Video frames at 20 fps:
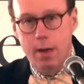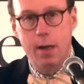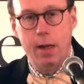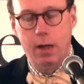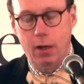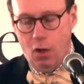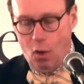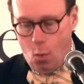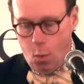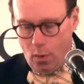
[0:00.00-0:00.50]

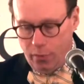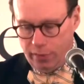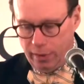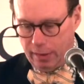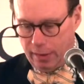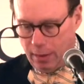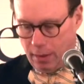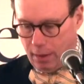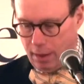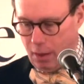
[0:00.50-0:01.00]

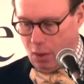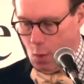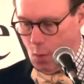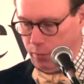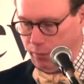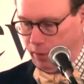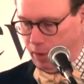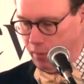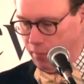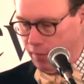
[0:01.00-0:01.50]

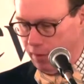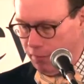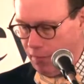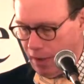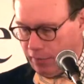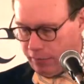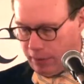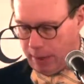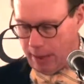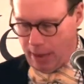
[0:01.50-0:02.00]
inquisitive
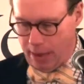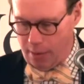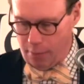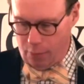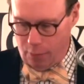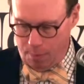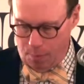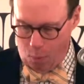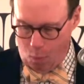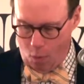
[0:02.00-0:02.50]
investigative
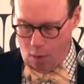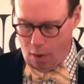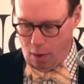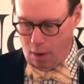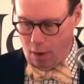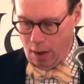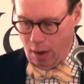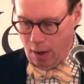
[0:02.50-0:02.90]
reporter,